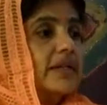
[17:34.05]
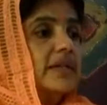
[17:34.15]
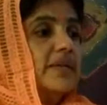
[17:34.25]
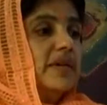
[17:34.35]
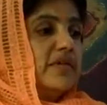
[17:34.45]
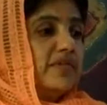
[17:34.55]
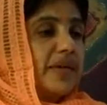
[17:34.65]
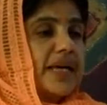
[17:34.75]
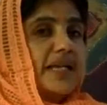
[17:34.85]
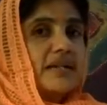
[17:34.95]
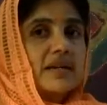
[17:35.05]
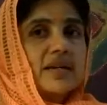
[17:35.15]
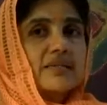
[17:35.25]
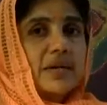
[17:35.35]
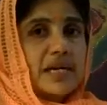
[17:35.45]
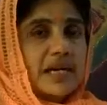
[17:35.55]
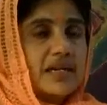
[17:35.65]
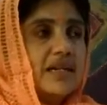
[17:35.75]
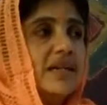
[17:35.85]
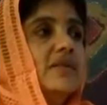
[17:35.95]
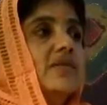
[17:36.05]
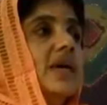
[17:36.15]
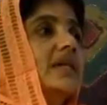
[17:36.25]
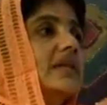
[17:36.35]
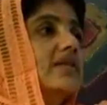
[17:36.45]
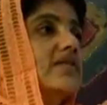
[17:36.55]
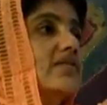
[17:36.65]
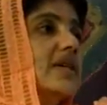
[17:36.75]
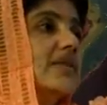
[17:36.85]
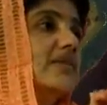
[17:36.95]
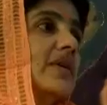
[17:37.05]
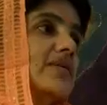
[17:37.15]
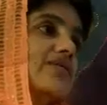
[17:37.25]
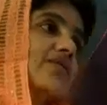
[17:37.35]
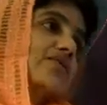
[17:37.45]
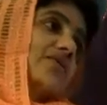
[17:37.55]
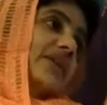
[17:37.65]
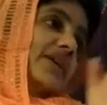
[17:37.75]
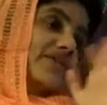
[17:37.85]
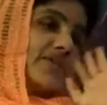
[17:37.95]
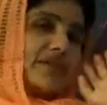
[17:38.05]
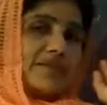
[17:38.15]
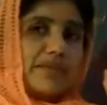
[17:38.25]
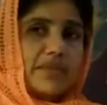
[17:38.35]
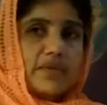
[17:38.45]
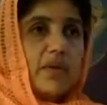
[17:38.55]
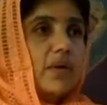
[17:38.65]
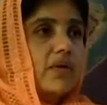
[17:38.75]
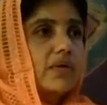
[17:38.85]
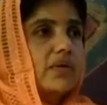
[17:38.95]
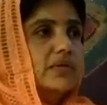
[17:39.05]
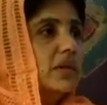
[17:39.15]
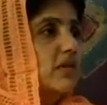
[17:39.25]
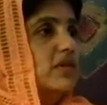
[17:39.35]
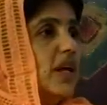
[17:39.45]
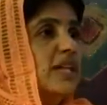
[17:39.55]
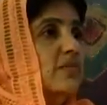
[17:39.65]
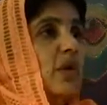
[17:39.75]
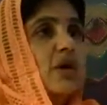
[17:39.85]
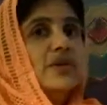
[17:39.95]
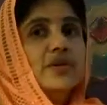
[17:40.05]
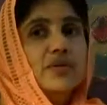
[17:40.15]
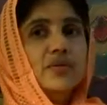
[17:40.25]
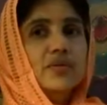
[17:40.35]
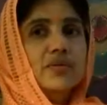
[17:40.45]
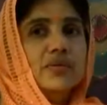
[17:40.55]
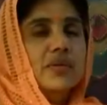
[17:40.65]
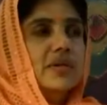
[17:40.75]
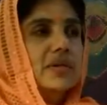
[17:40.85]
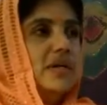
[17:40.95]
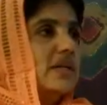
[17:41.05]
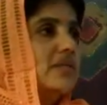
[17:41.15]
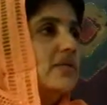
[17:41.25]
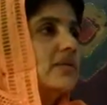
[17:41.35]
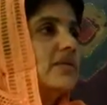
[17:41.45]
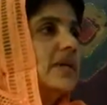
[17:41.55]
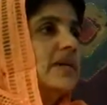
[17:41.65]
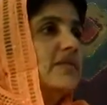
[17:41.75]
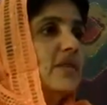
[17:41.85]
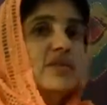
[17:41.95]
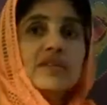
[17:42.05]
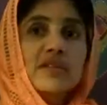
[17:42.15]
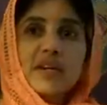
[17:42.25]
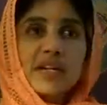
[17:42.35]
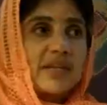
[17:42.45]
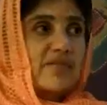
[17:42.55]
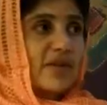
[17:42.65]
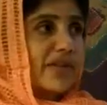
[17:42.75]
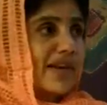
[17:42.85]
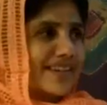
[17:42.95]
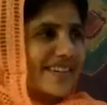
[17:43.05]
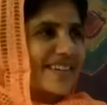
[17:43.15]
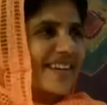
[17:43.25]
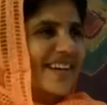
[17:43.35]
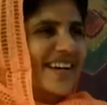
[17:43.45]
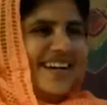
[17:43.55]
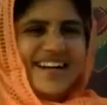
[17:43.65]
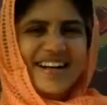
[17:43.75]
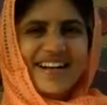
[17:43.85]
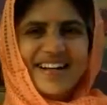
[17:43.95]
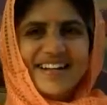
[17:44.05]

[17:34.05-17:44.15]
number of parents get worried when the student wants to go to an ashram. Oh, they're going to exploit you as though the workforce is not enough for that.